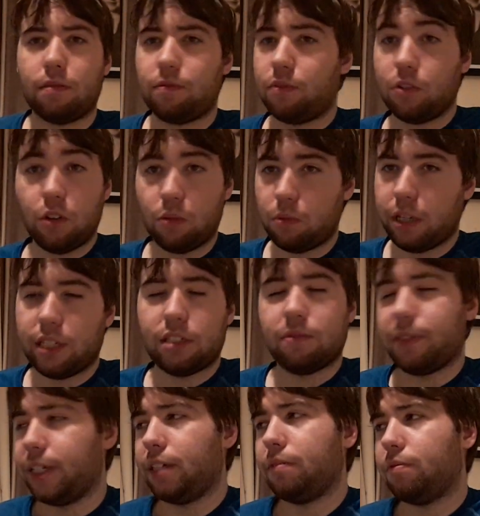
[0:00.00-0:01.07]
For no reason,
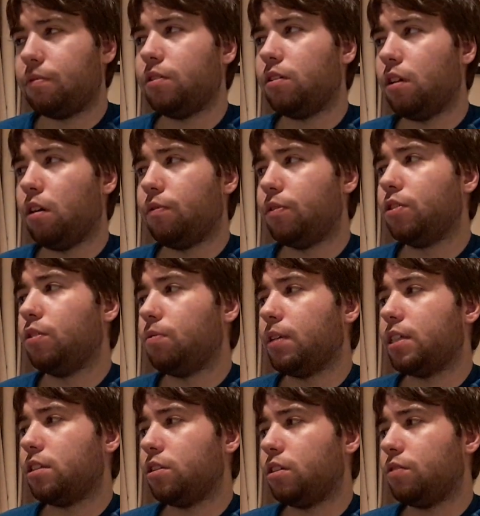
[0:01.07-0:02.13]
really. For no
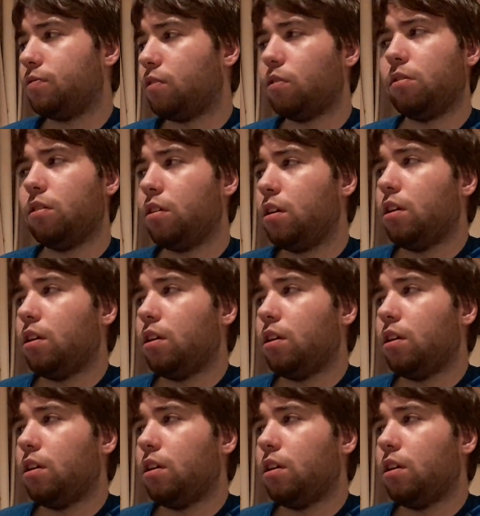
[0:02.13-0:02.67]
reason, just for